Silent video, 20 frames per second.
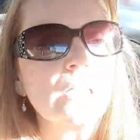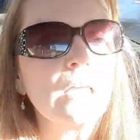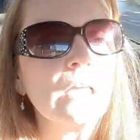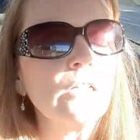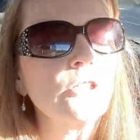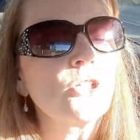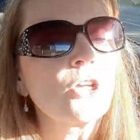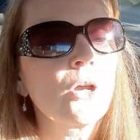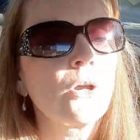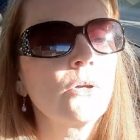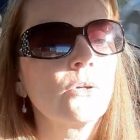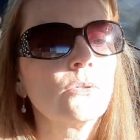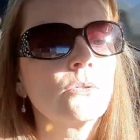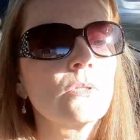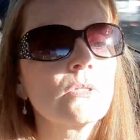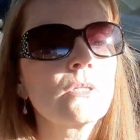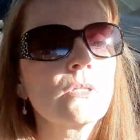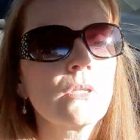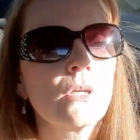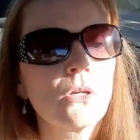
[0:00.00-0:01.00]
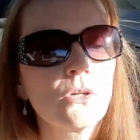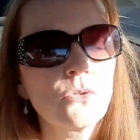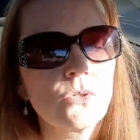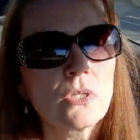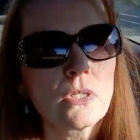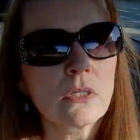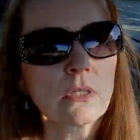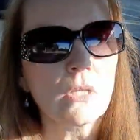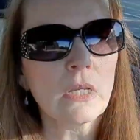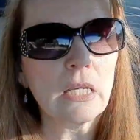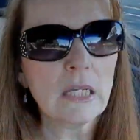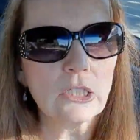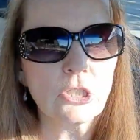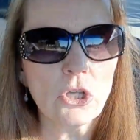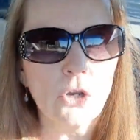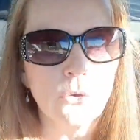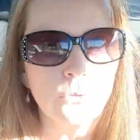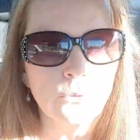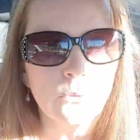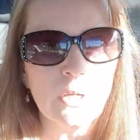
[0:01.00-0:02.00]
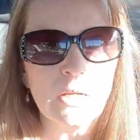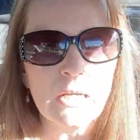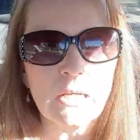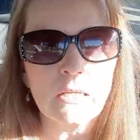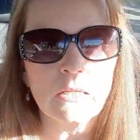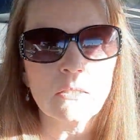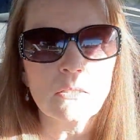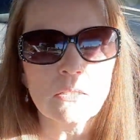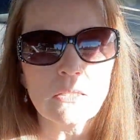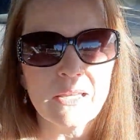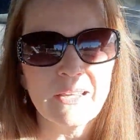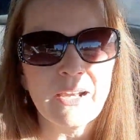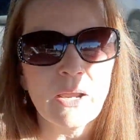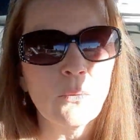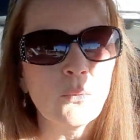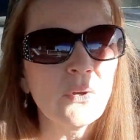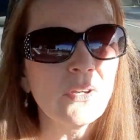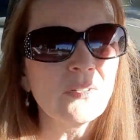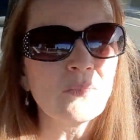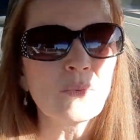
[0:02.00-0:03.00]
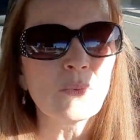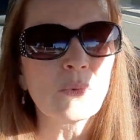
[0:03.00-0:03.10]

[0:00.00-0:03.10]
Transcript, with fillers: ketones, those ketone readings, and I wouldn't